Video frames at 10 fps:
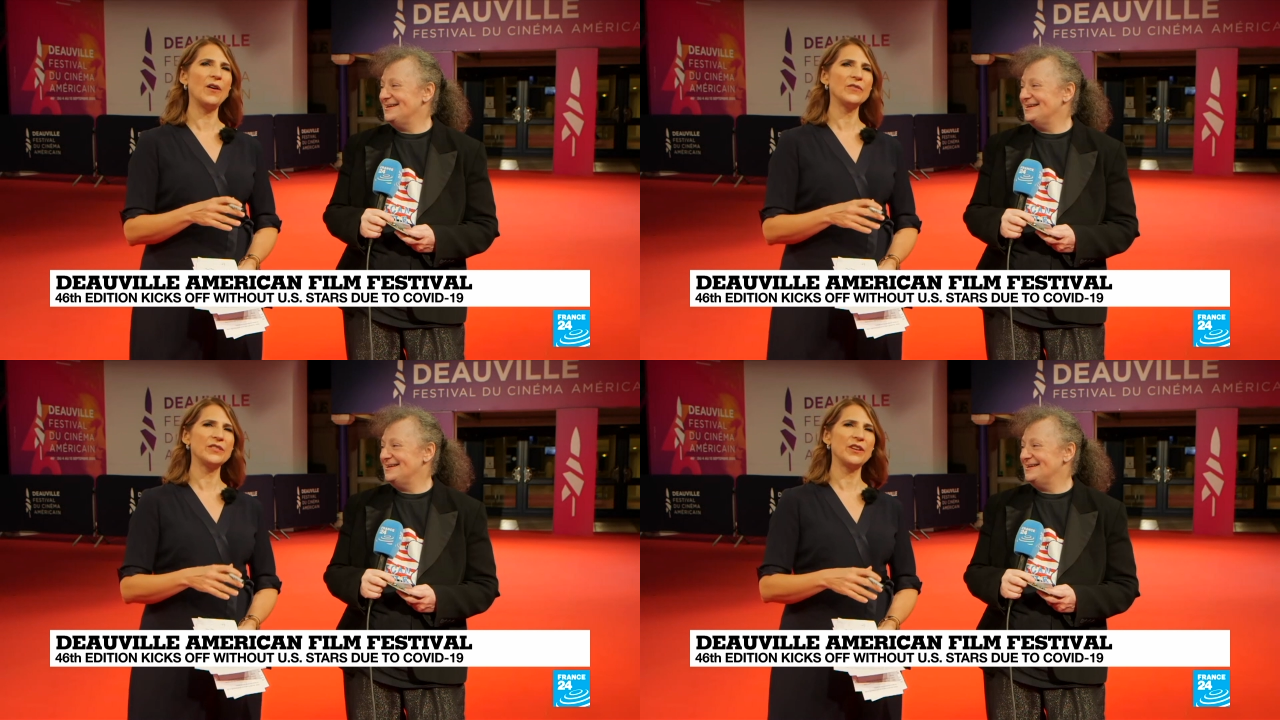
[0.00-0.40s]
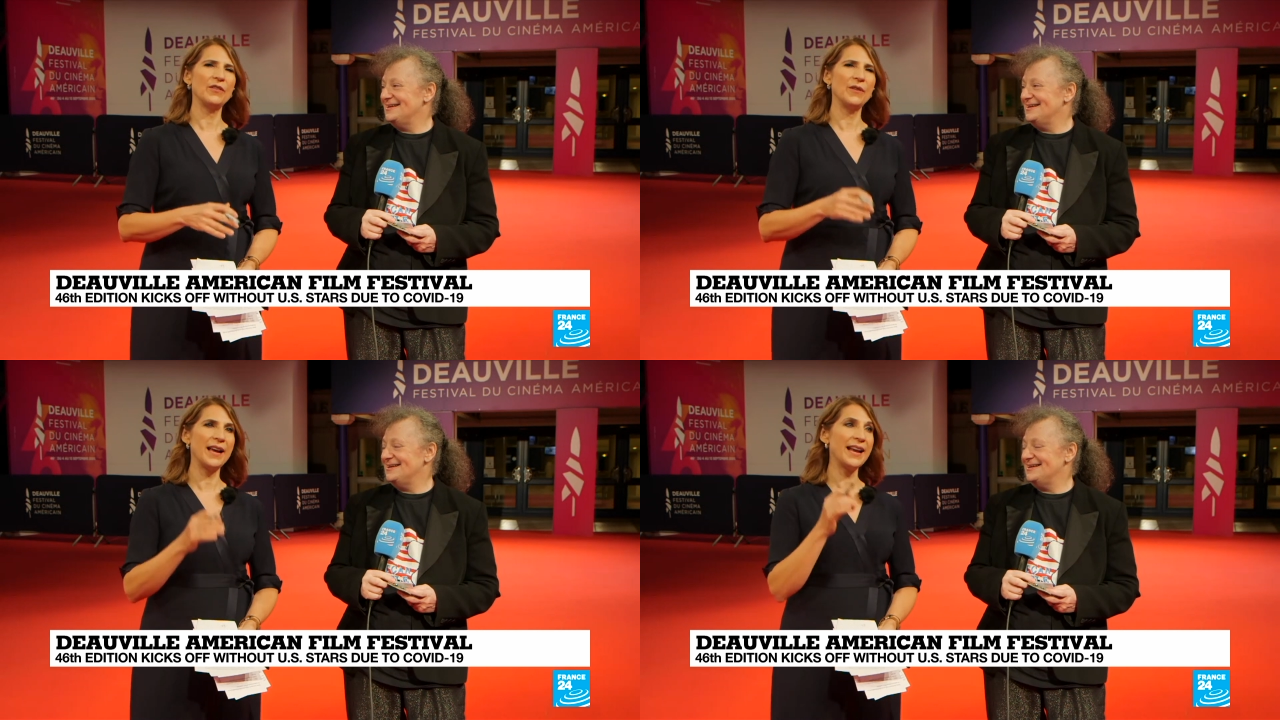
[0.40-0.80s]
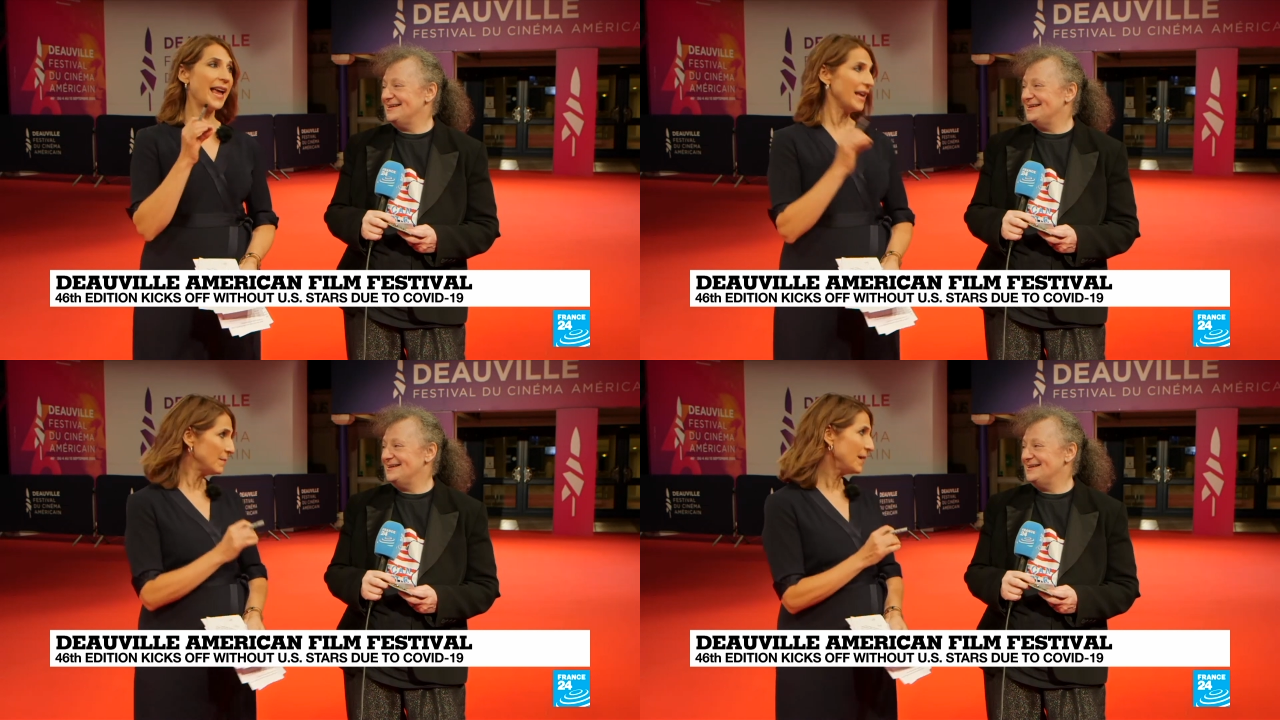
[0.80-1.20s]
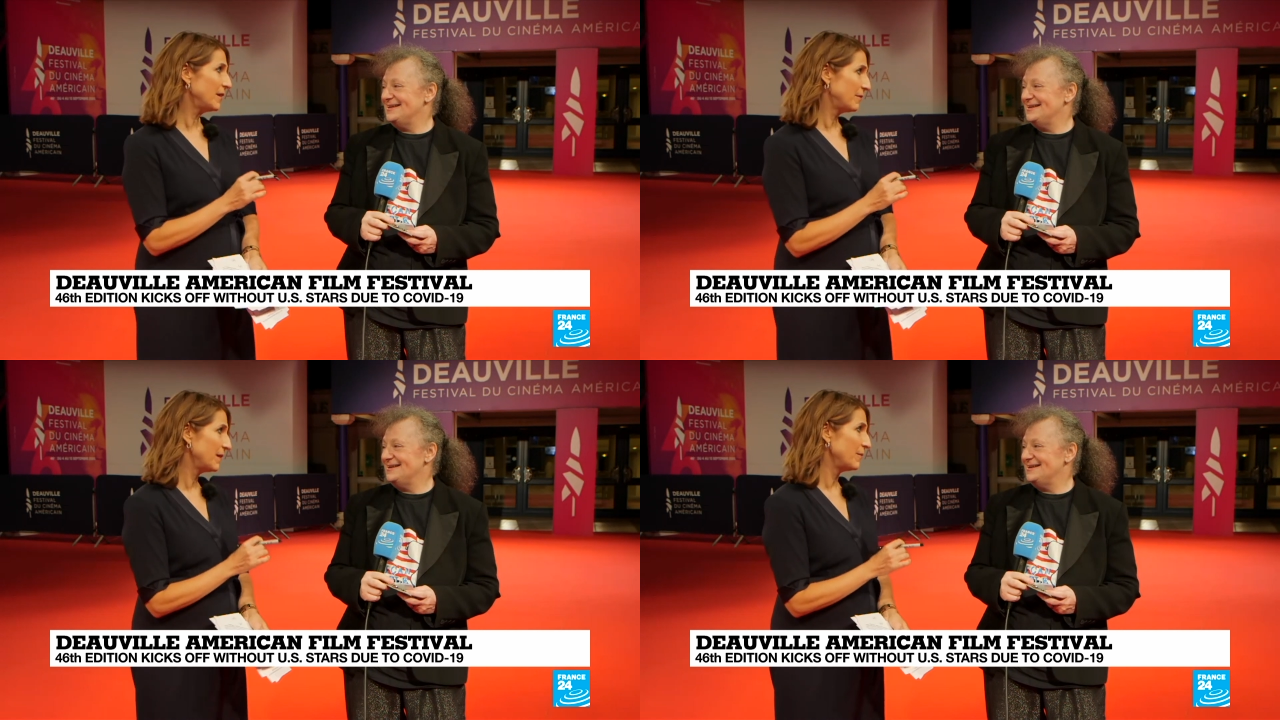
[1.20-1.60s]
Speaker 1: also an
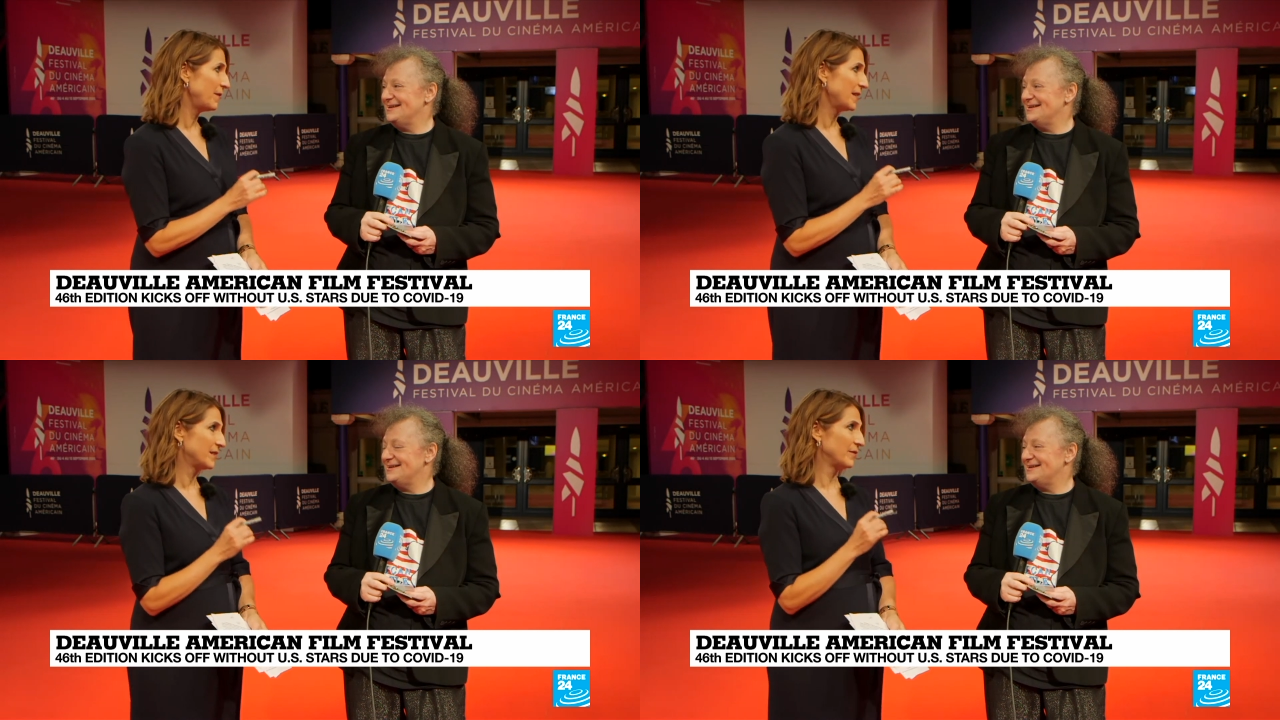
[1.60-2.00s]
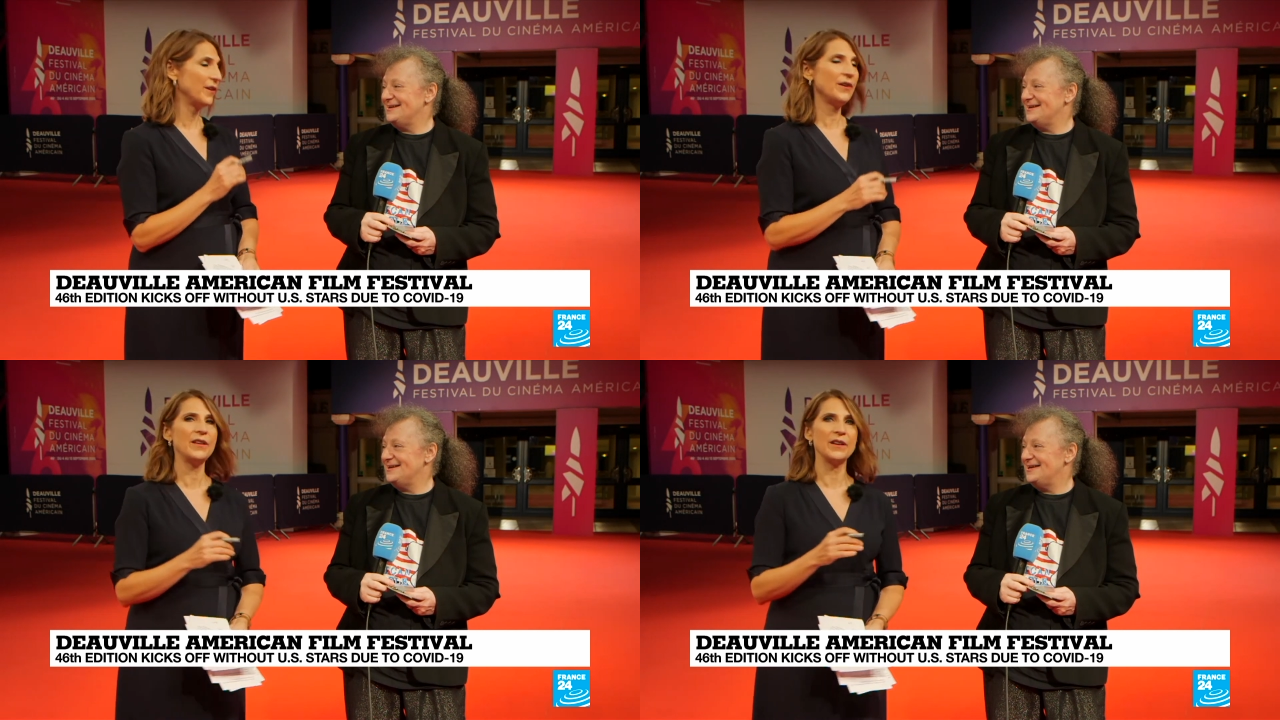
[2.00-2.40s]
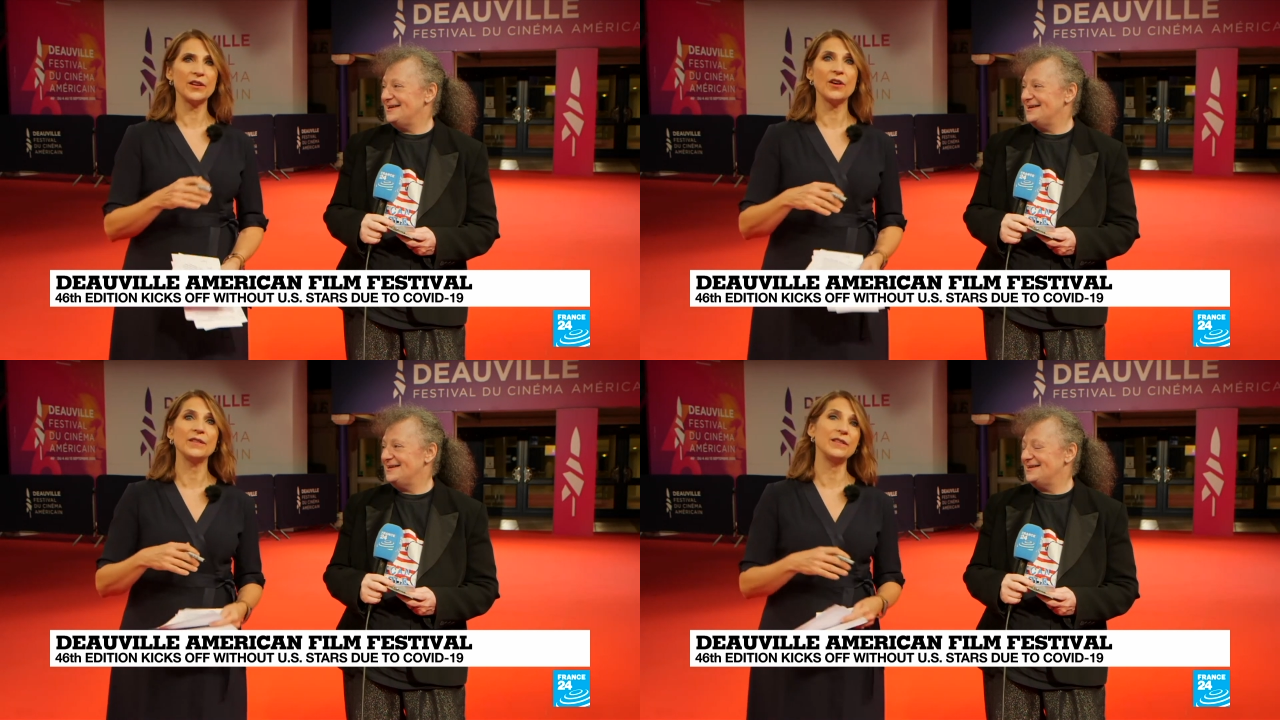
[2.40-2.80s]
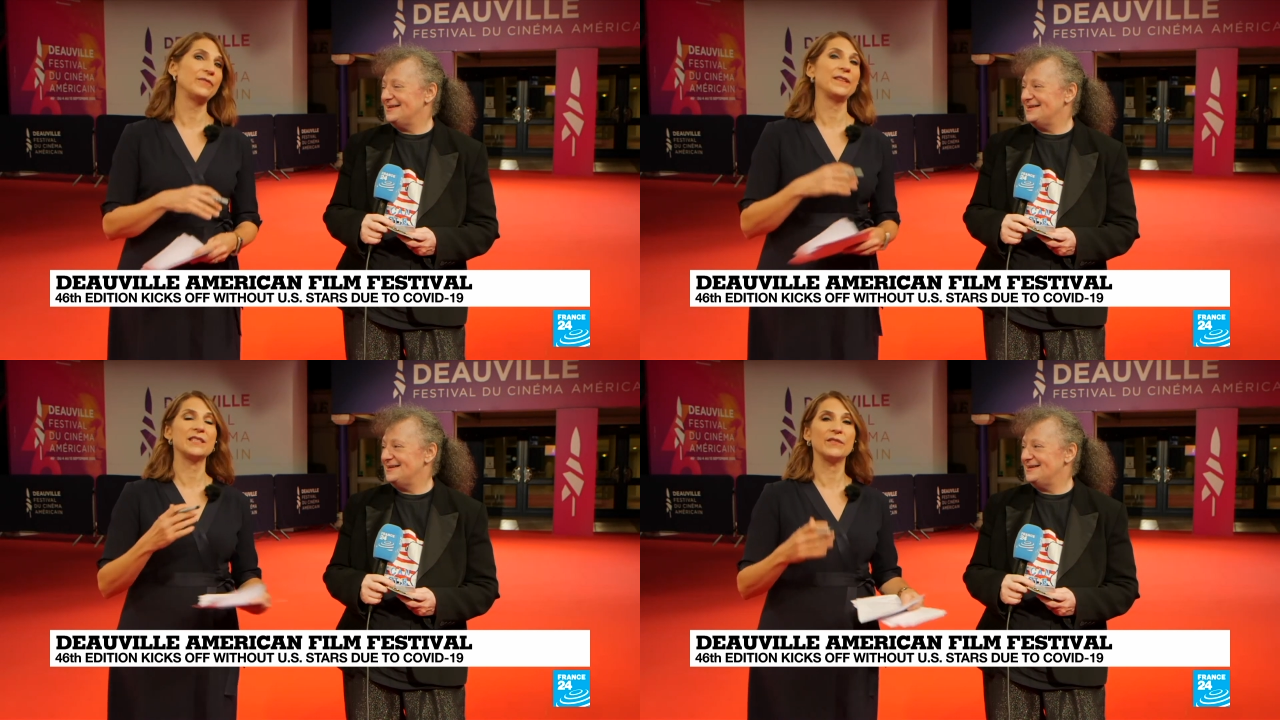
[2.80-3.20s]
animated film festival uh, called the
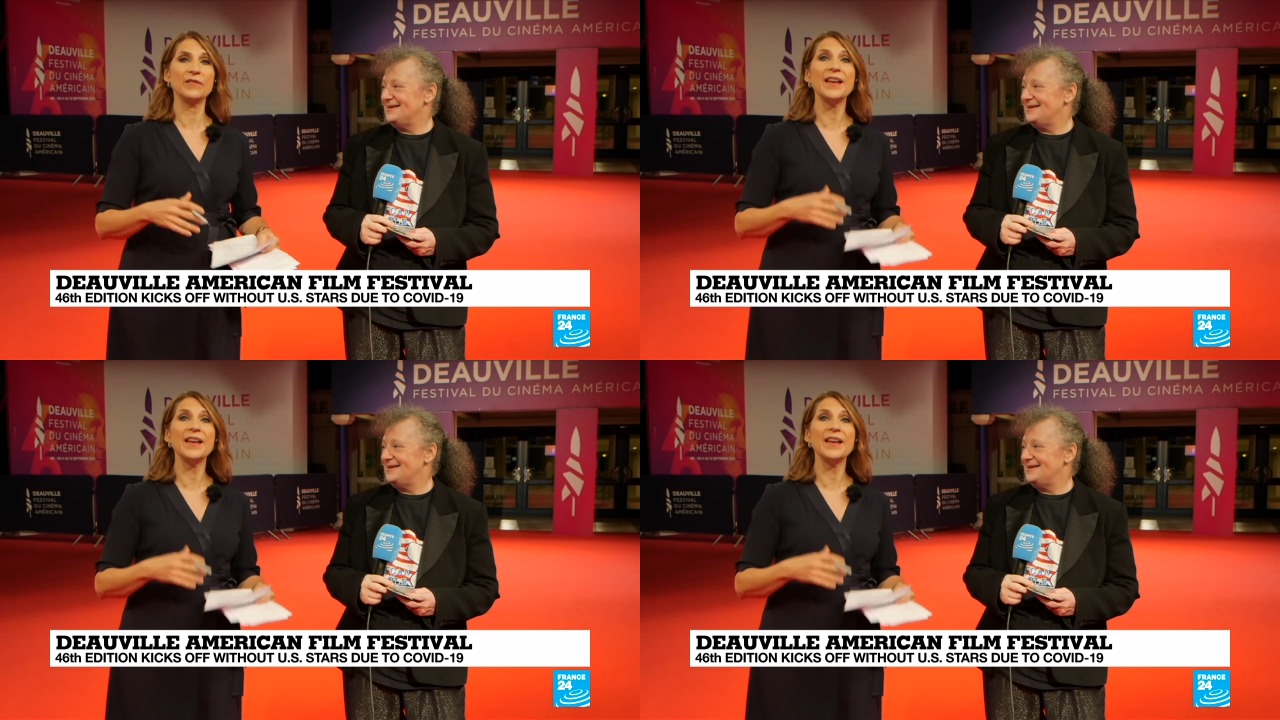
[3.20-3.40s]
Festival of